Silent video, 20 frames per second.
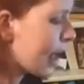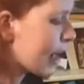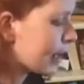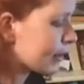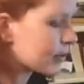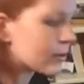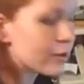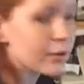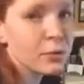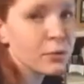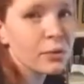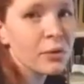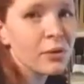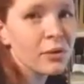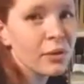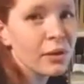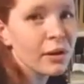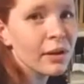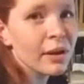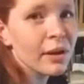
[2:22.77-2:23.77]
and
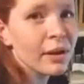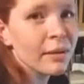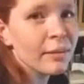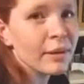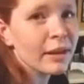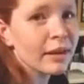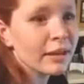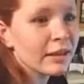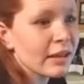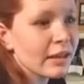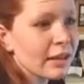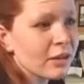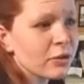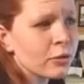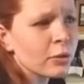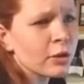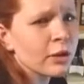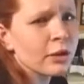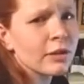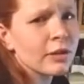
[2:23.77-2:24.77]
school because
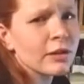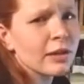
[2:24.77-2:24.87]
that's what